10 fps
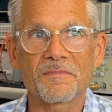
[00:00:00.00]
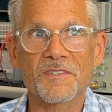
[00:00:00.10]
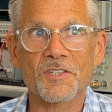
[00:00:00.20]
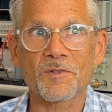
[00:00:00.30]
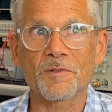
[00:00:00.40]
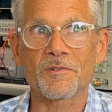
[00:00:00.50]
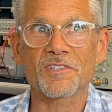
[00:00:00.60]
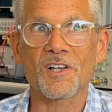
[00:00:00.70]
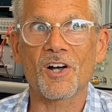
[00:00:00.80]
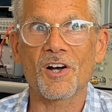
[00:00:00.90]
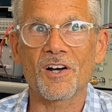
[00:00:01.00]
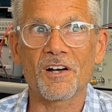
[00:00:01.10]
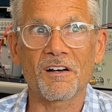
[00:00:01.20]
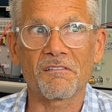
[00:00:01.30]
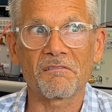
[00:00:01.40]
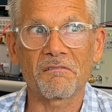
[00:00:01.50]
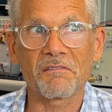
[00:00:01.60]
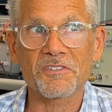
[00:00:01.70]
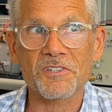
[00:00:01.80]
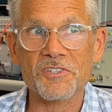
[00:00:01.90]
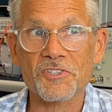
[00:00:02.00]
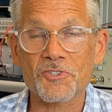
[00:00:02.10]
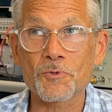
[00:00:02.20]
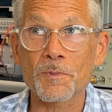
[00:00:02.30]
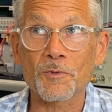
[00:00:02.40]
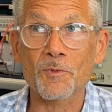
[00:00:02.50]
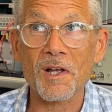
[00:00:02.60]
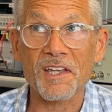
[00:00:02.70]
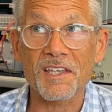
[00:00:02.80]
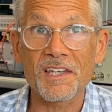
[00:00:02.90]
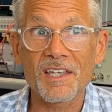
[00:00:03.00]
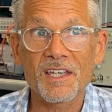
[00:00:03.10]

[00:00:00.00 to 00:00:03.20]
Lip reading: So it was super rugged,